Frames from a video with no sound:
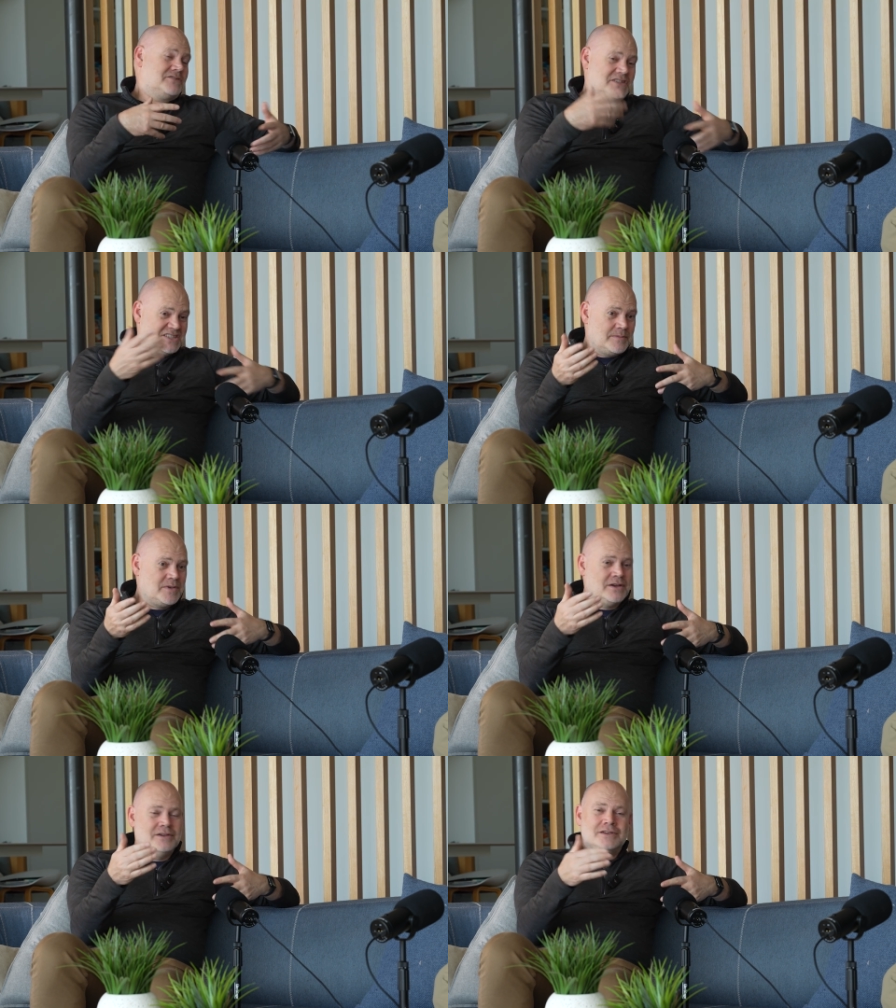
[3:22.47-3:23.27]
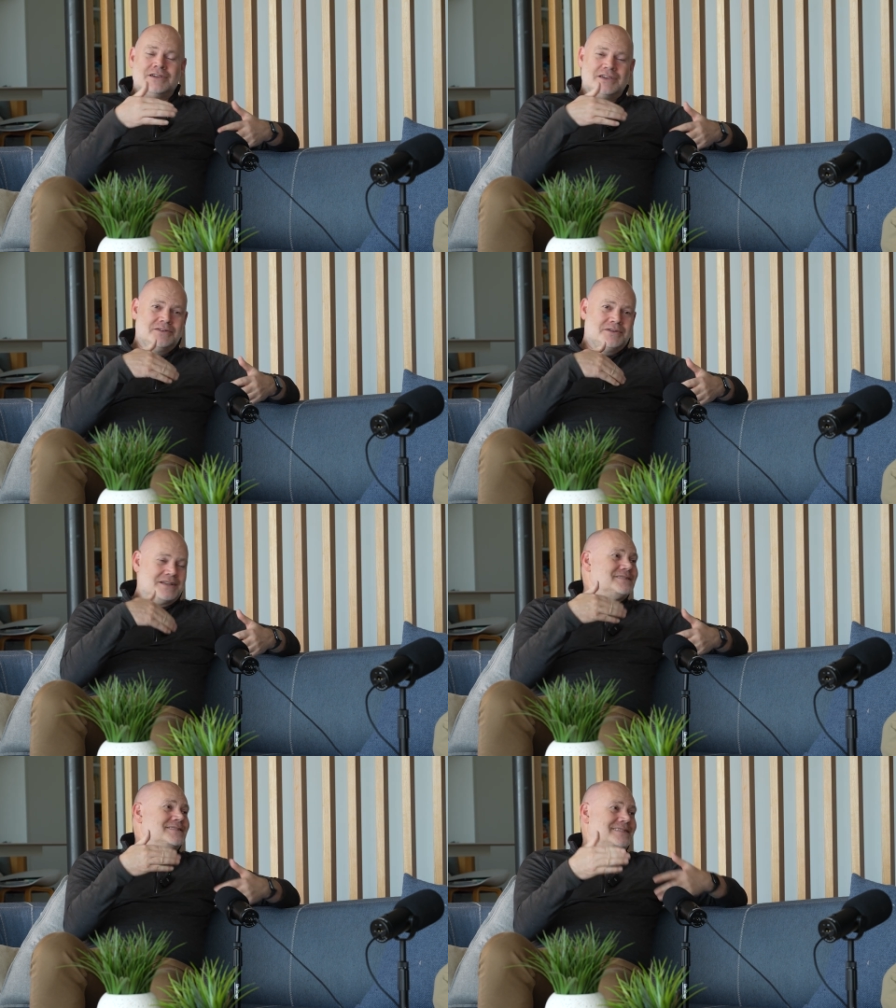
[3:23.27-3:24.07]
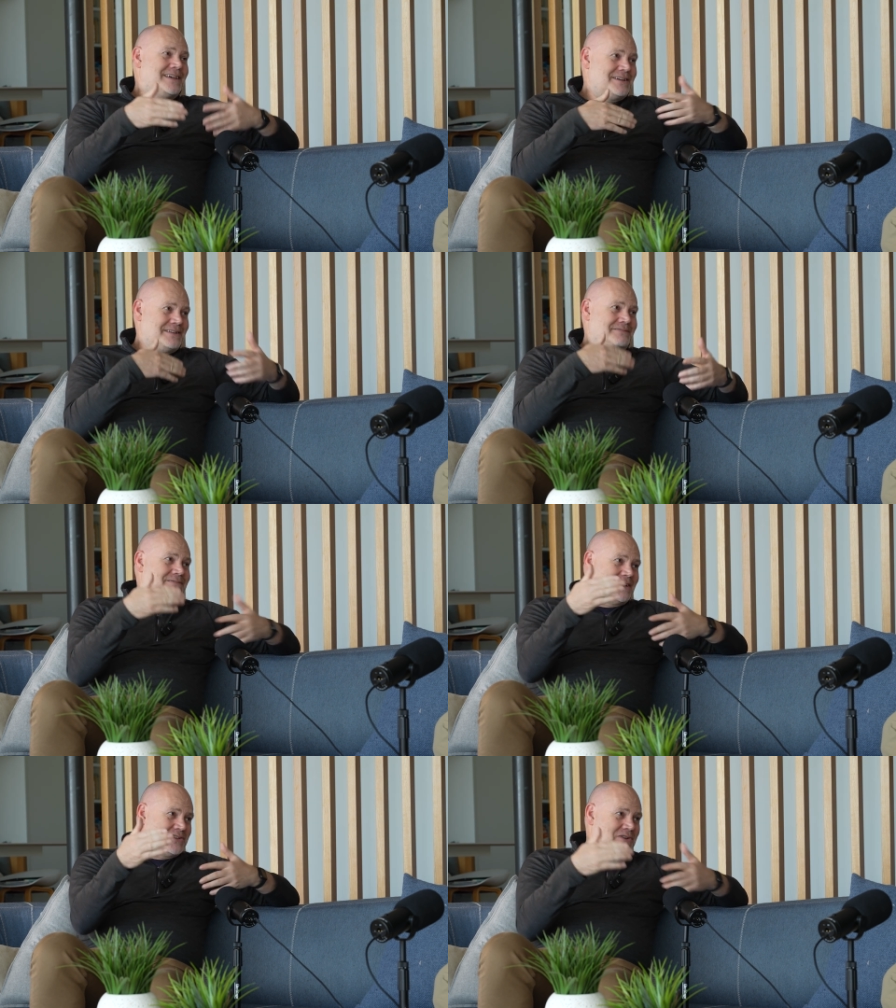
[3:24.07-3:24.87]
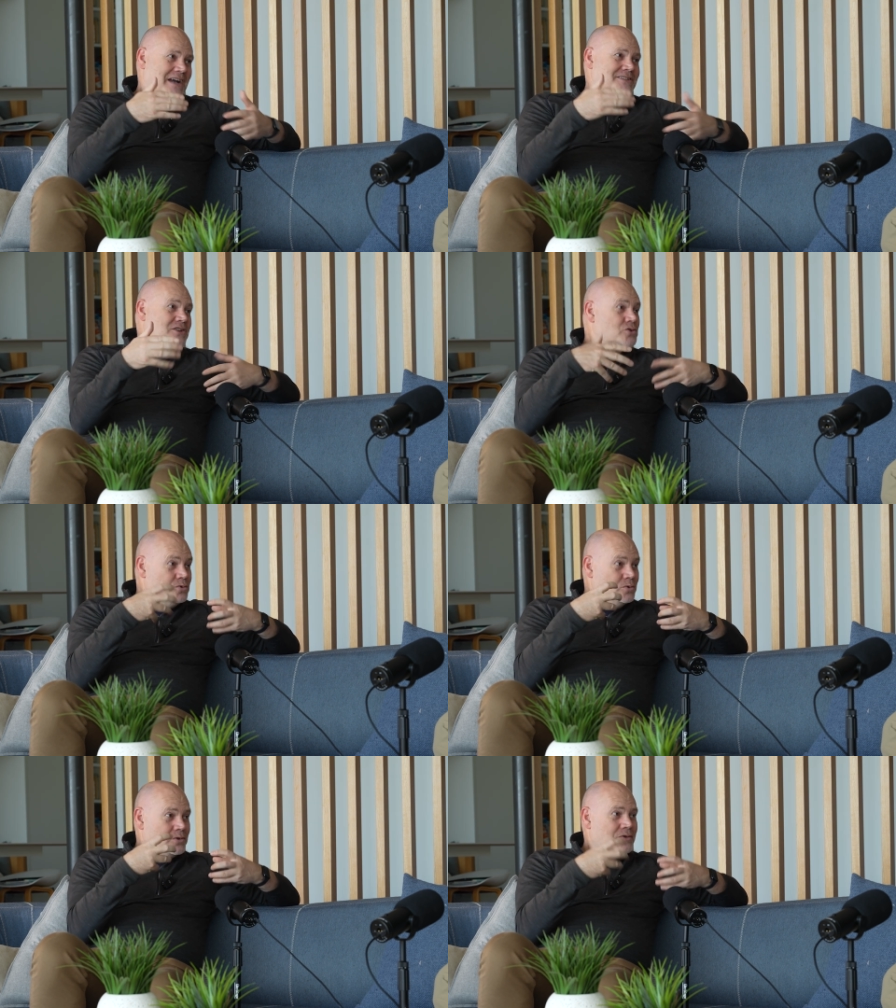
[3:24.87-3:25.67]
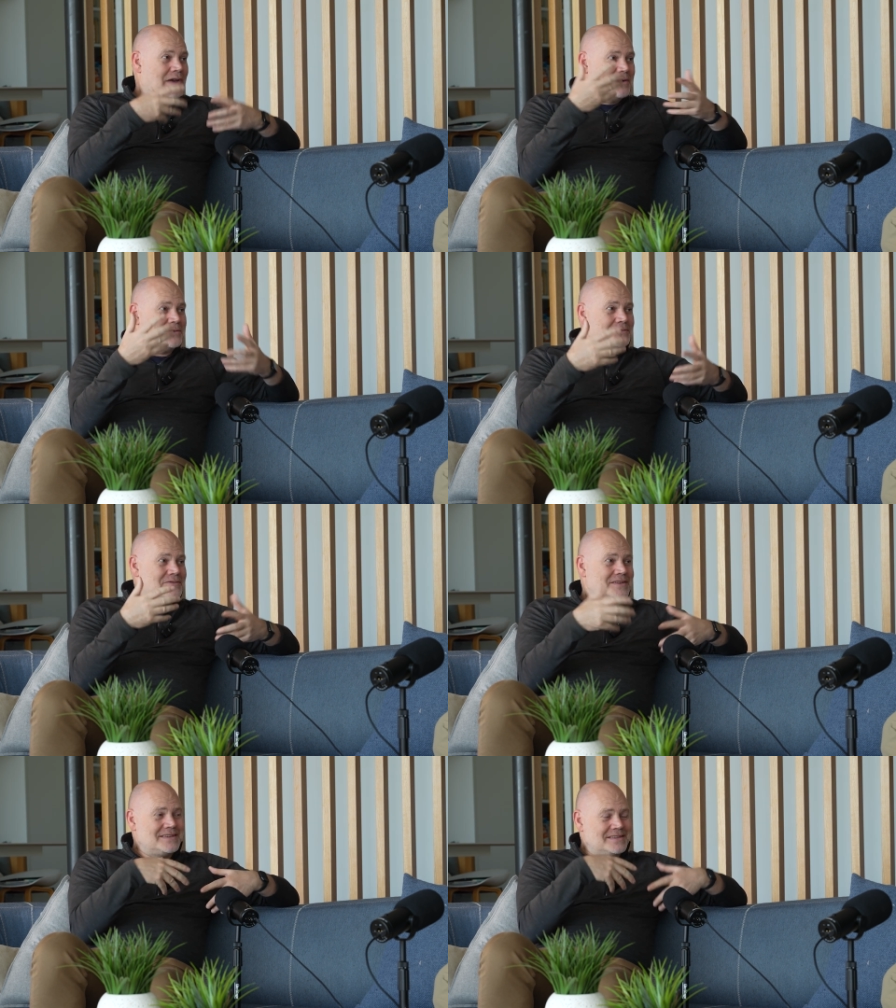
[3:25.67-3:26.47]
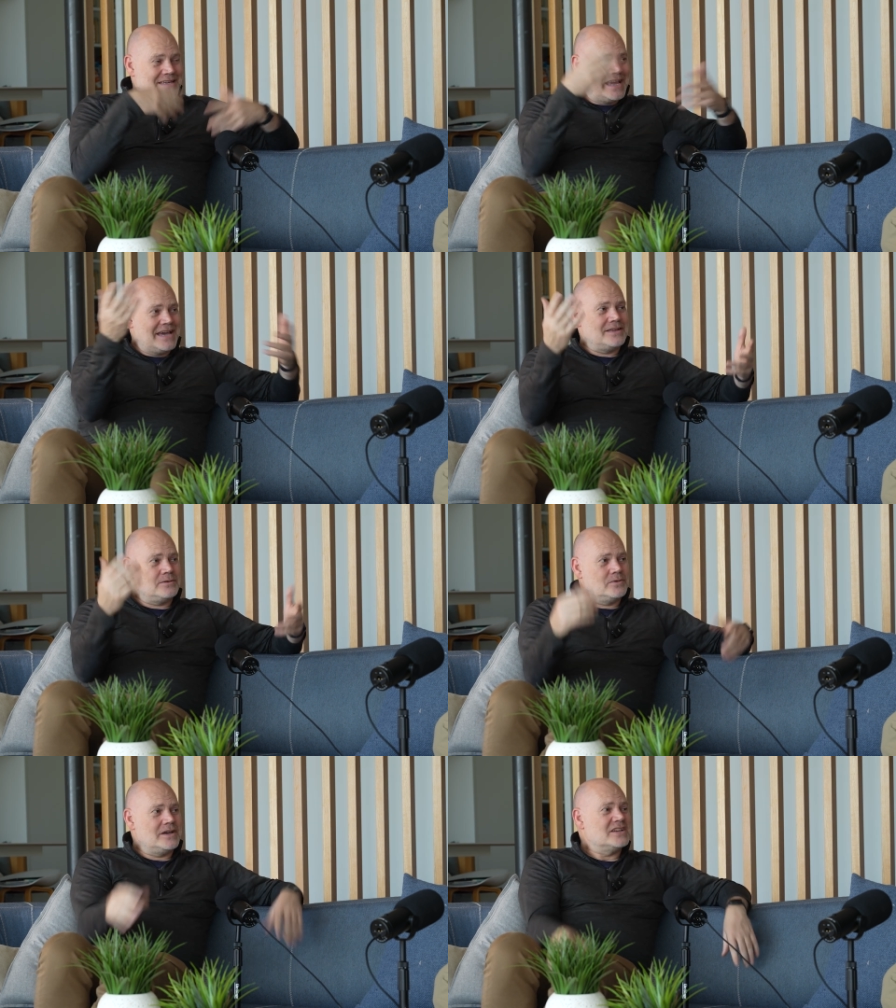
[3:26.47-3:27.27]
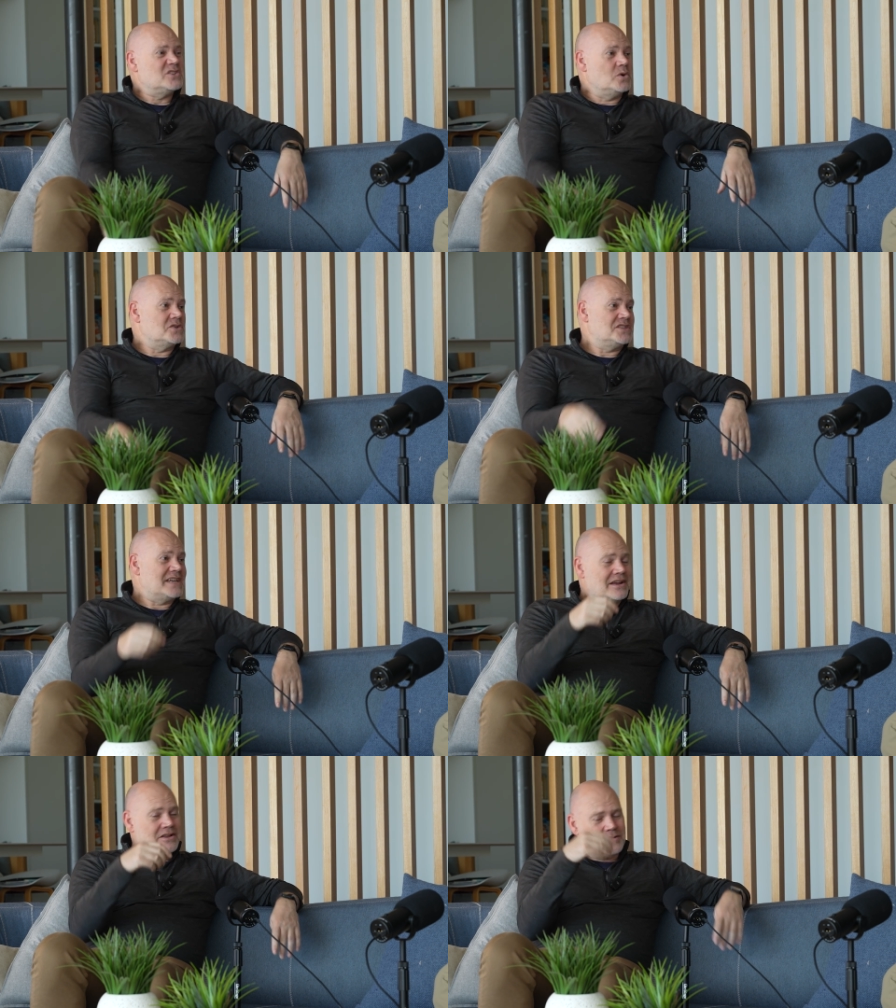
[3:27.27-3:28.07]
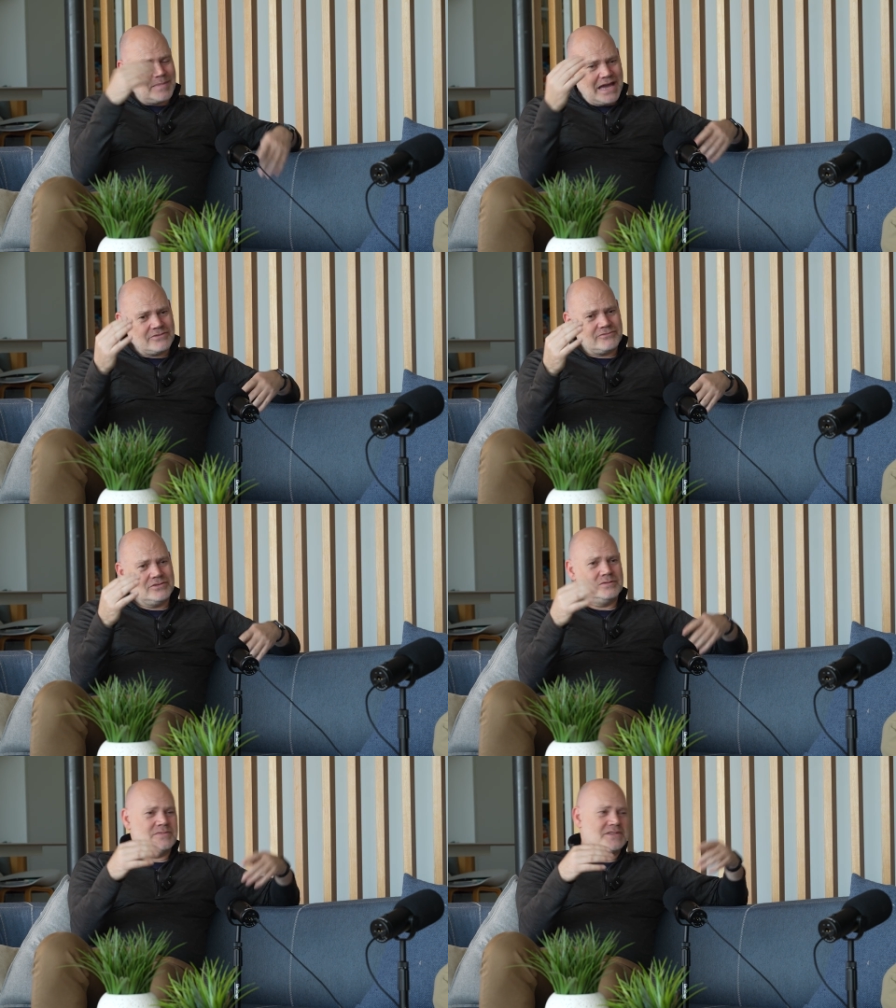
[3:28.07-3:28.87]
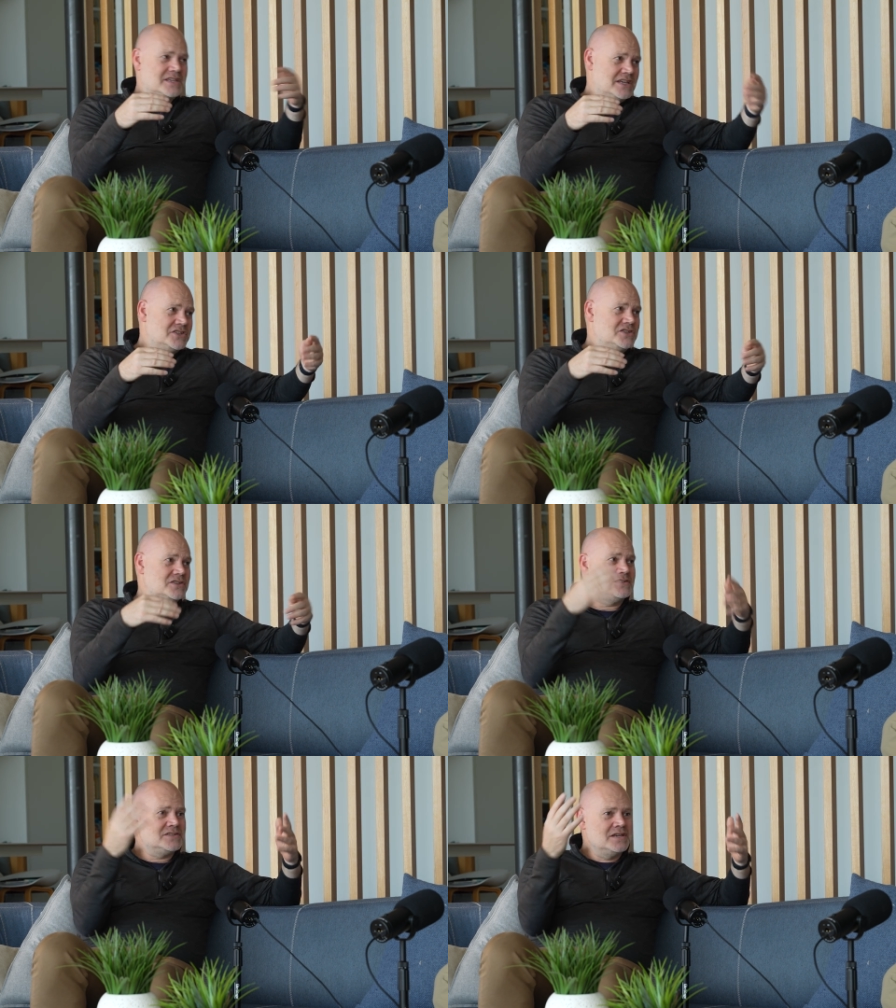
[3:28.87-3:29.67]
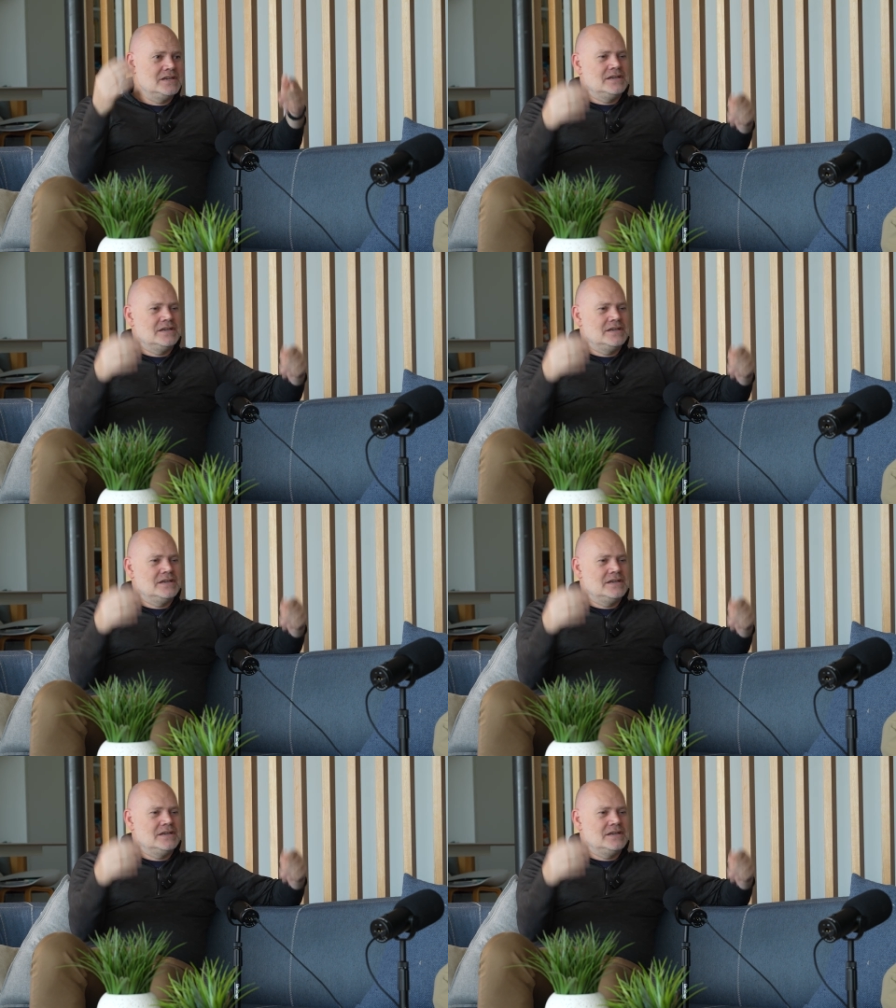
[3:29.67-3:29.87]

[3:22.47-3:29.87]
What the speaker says: In the summer, it extracts the coolth out of the air that we're exhausting out of the bathrooms and kitchens,